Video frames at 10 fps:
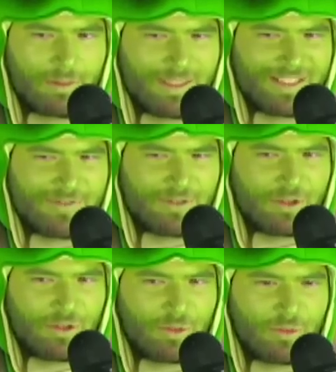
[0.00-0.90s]
Like it's
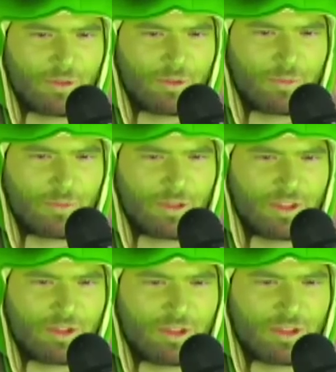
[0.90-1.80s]

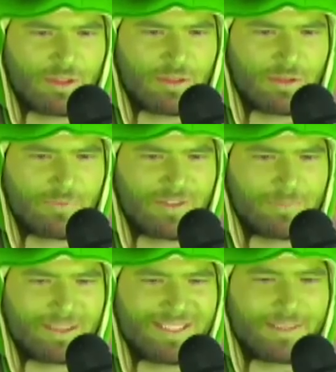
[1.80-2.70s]
you've
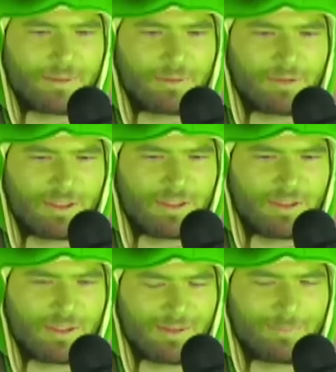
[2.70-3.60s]
completed. This
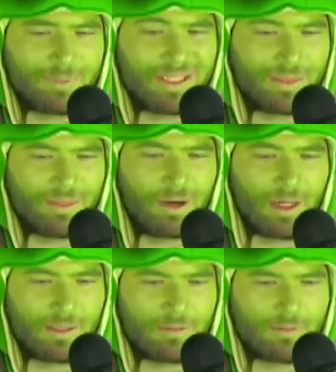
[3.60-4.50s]
is a complete thought.